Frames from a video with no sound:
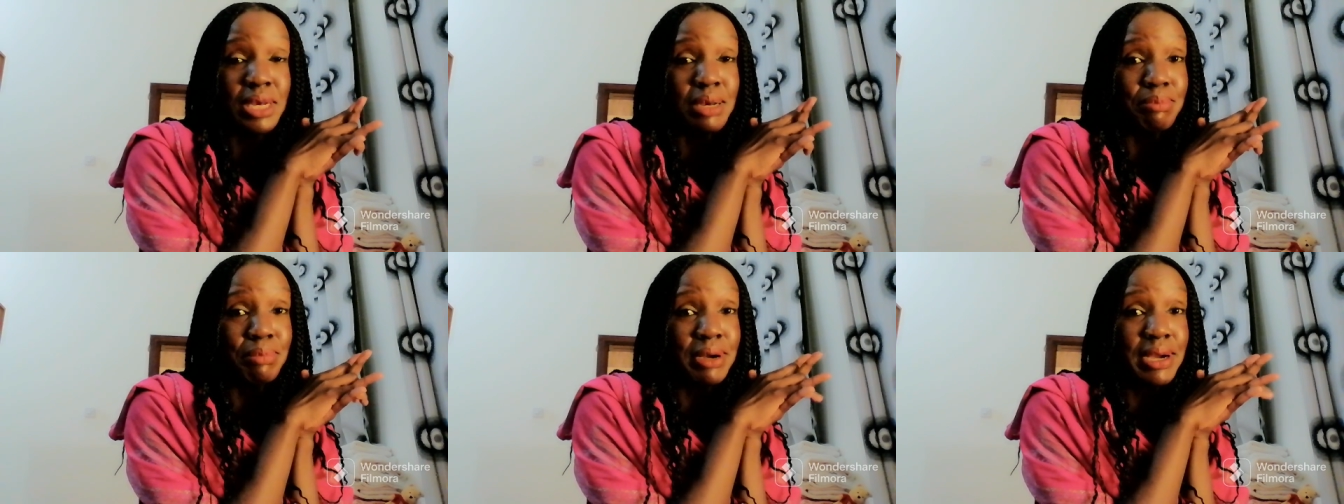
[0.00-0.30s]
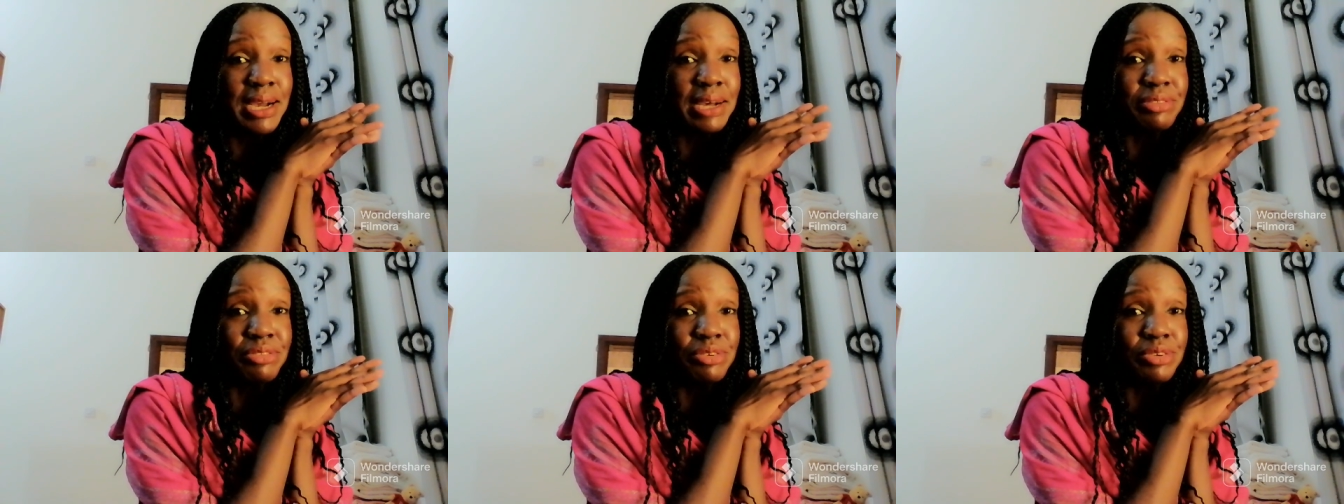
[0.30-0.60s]
I'm
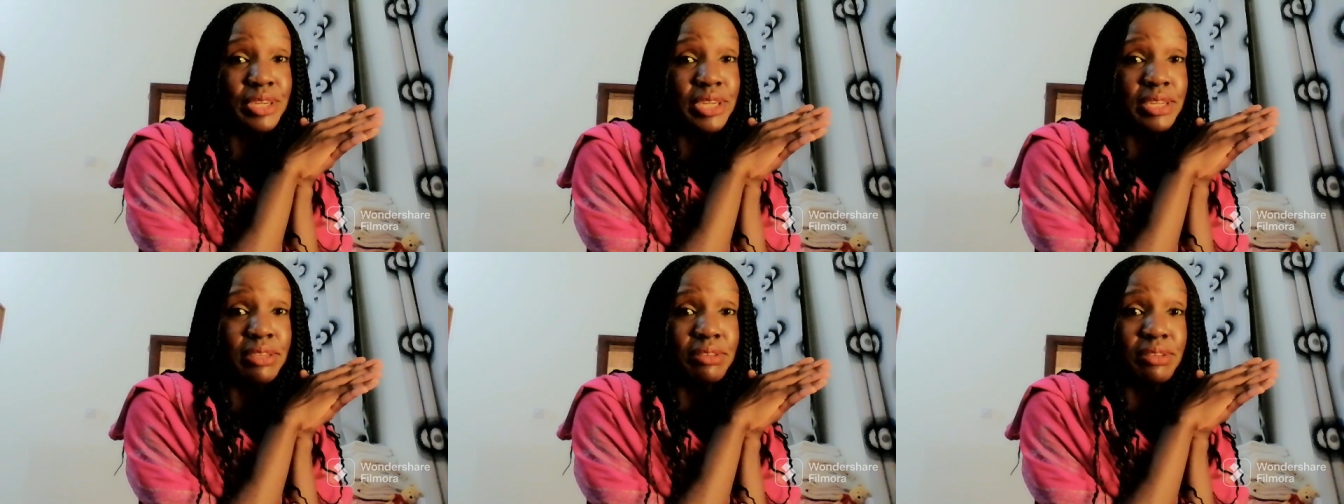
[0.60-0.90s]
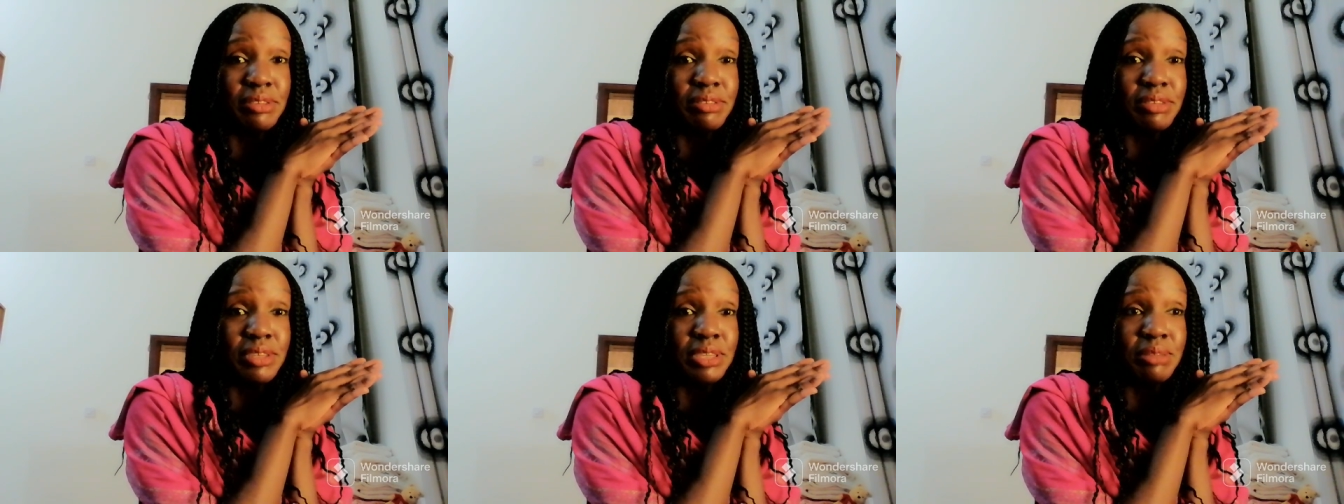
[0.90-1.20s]
Catherine,
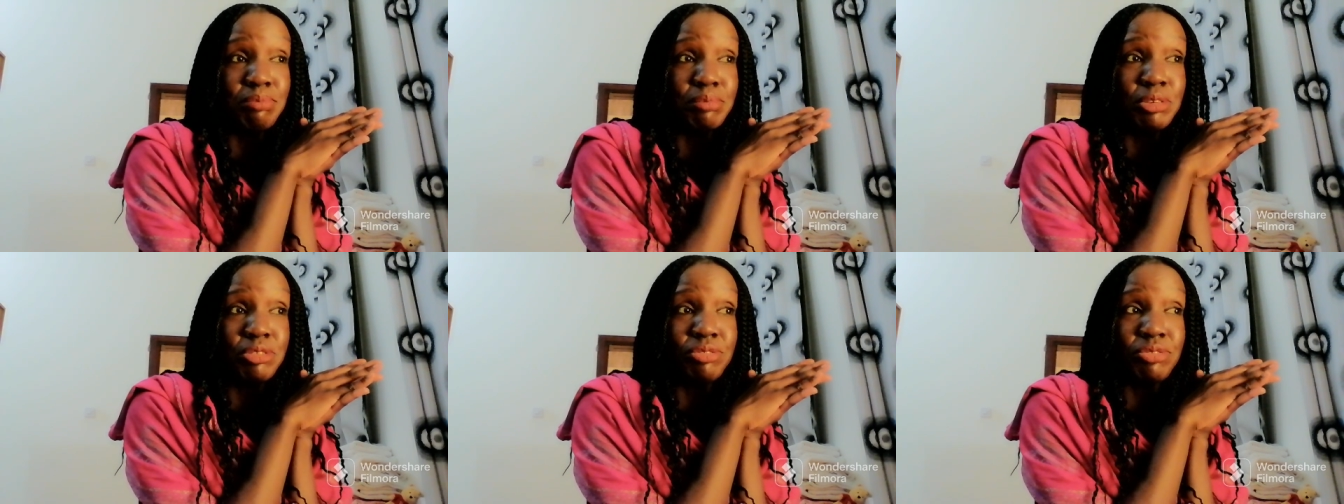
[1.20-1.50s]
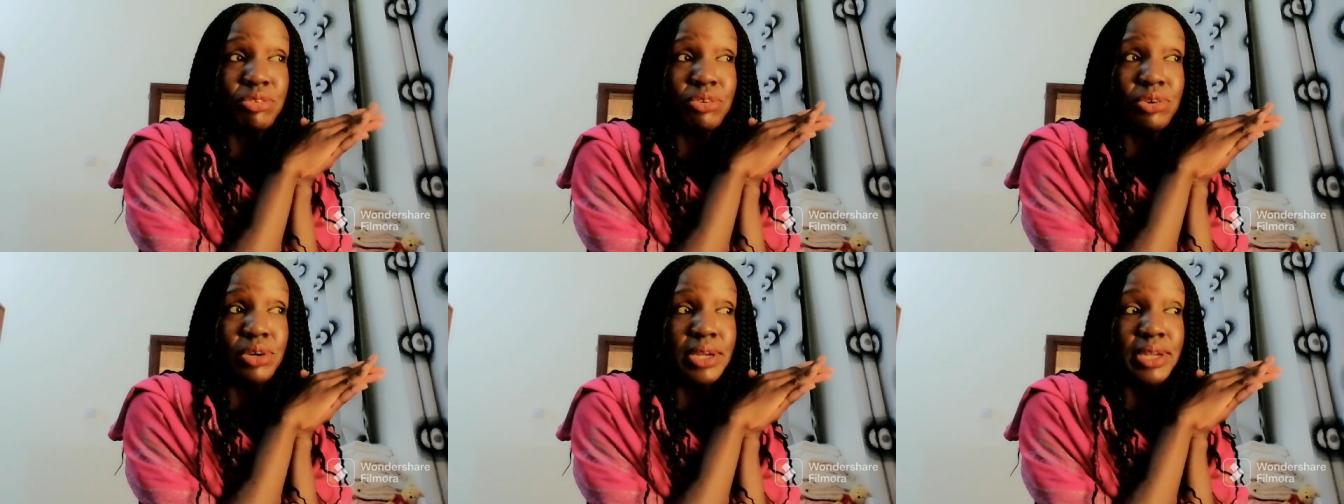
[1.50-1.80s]
as I said
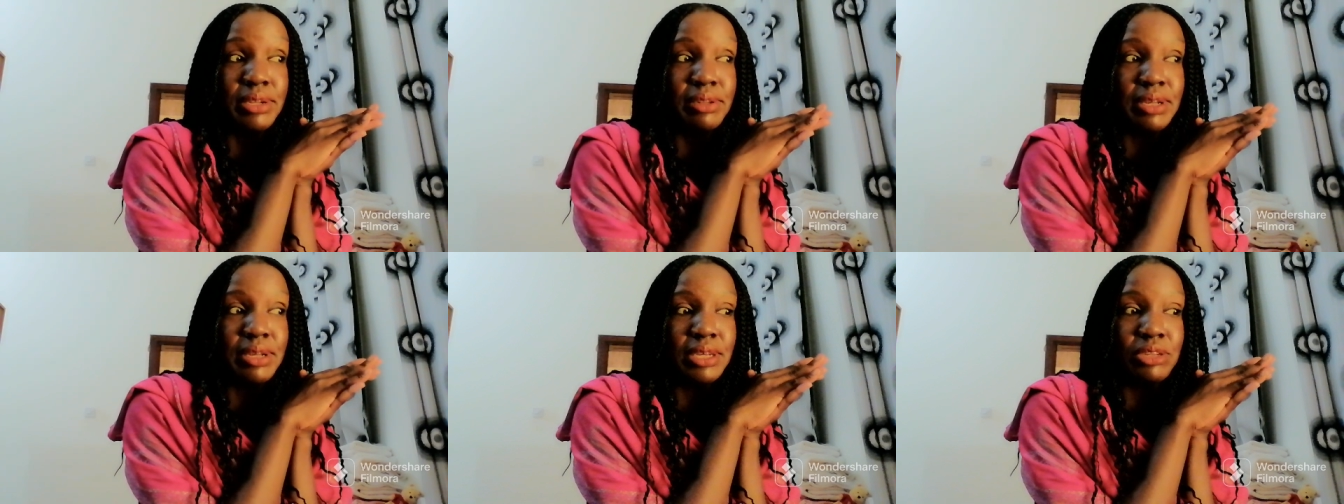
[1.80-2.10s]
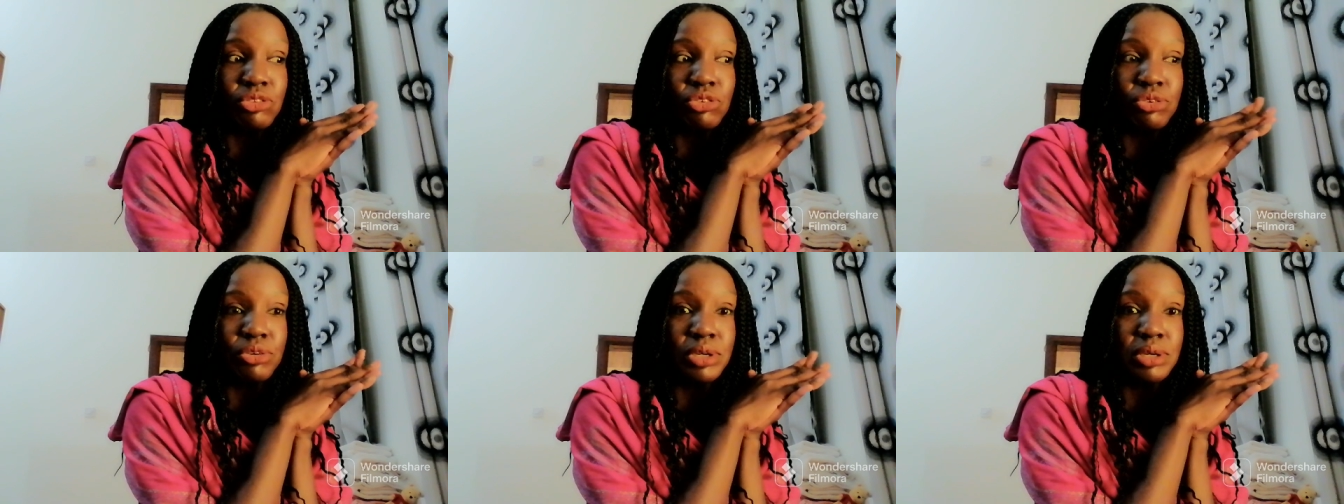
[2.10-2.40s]
before, and
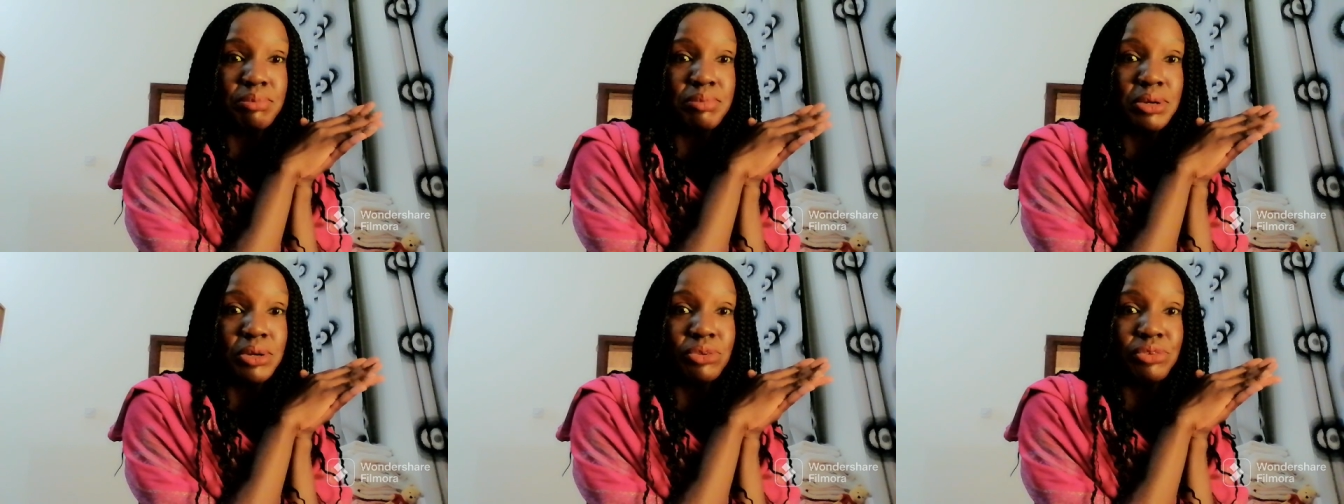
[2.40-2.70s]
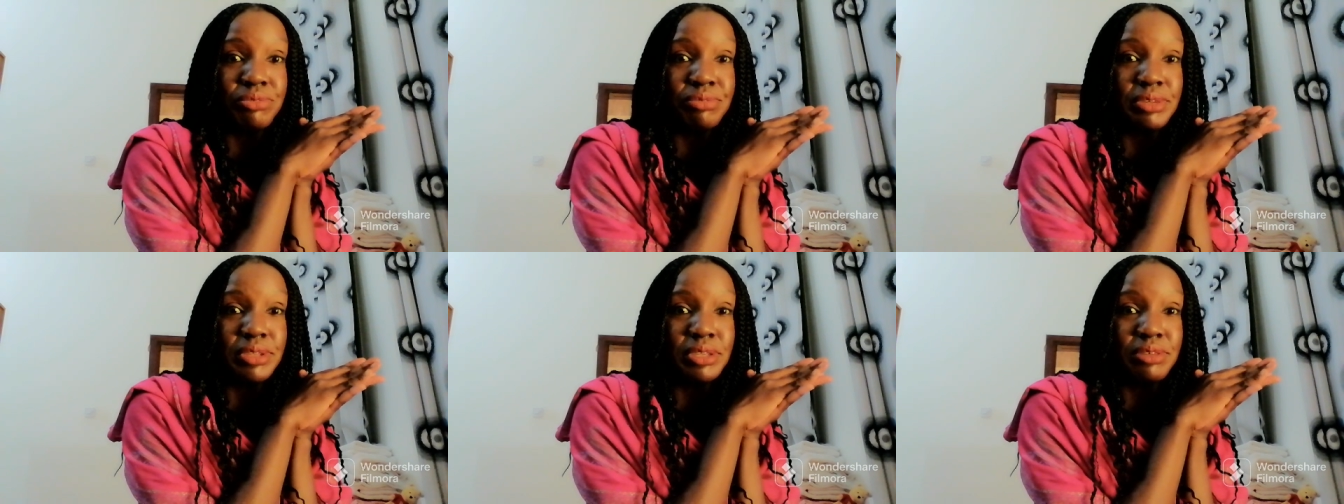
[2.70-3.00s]
I talk
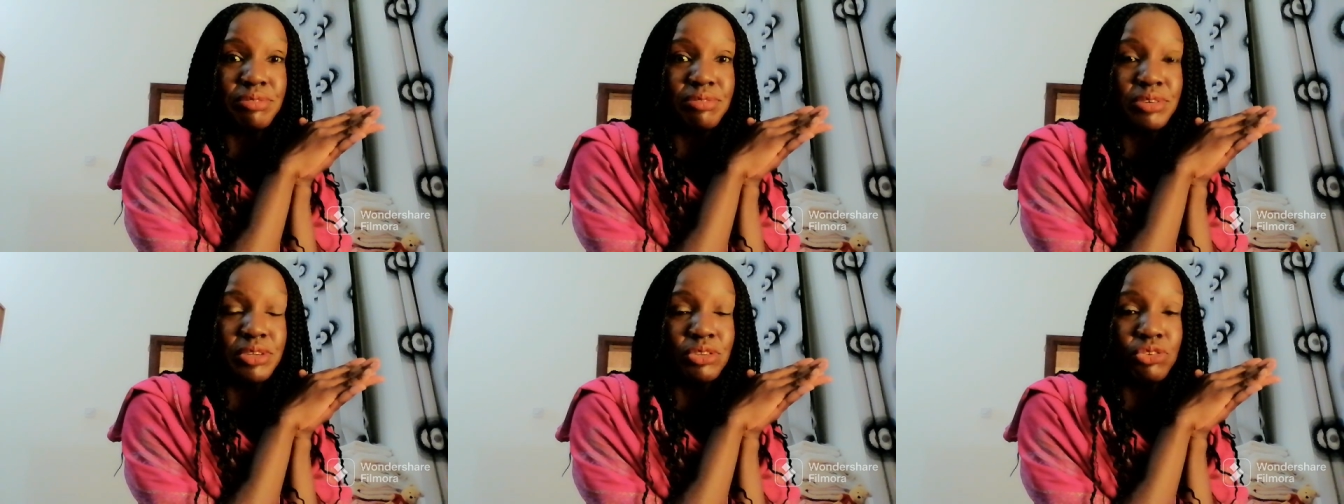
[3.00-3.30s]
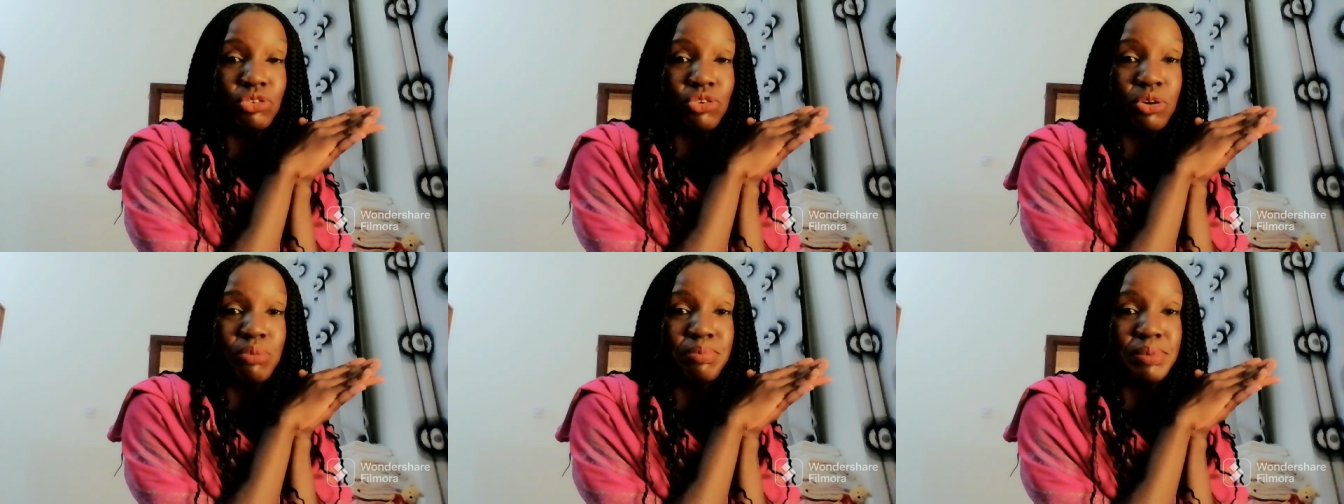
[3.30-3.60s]
about
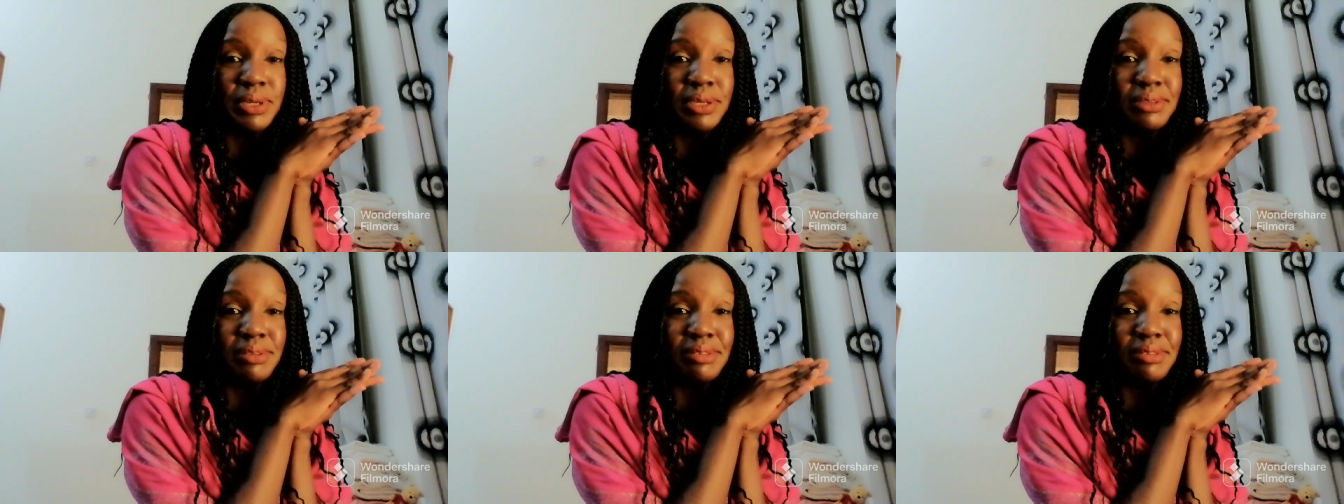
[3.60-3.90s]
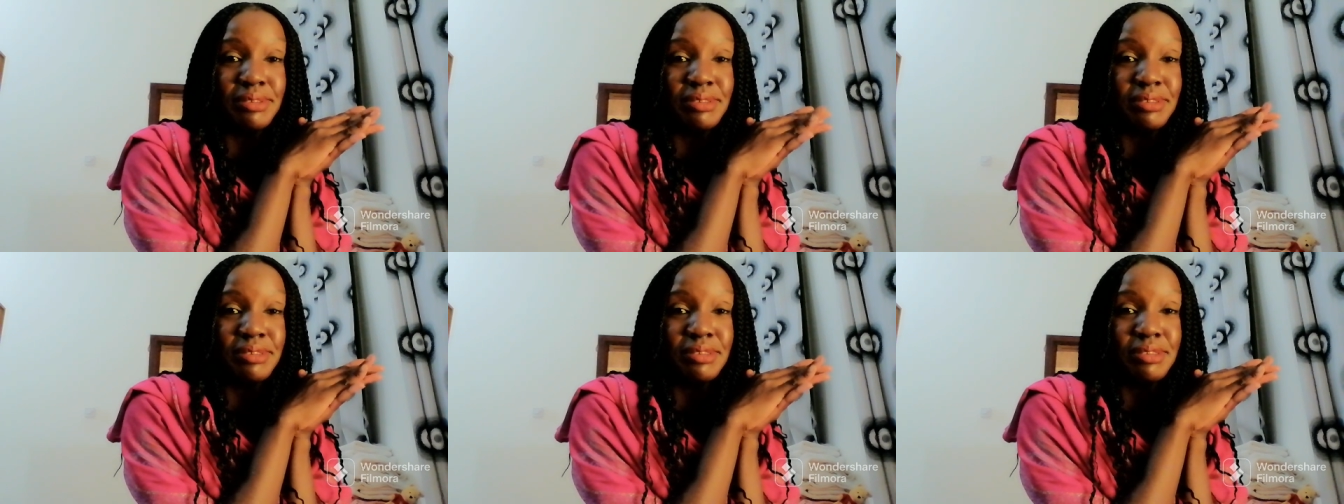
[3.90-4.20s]
different
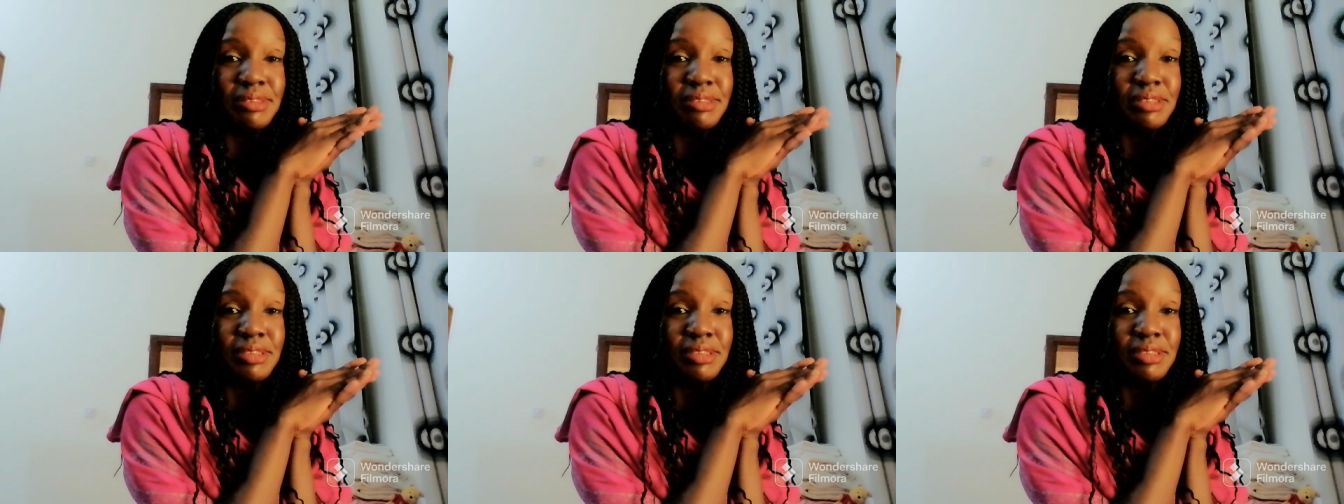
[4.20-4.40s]
topics.